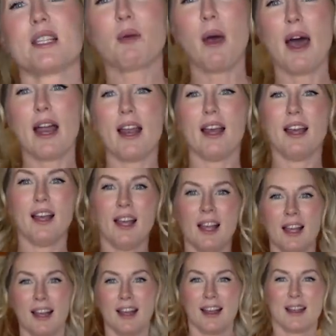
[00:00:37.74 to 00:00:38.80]
a sweat.
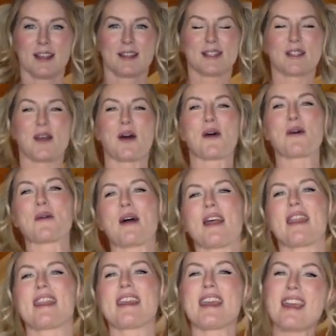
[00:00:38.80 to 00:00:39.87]
So
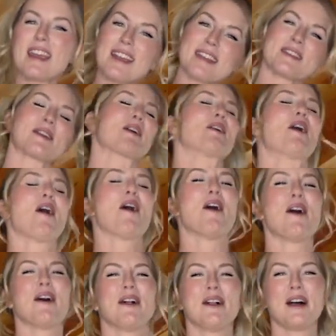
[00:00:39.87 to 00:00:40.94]
these are
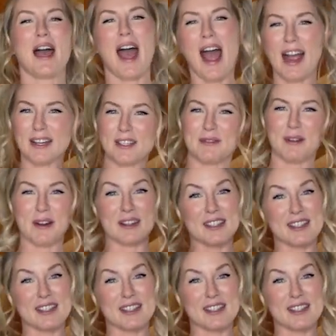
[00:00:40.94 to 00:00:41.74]
all activewear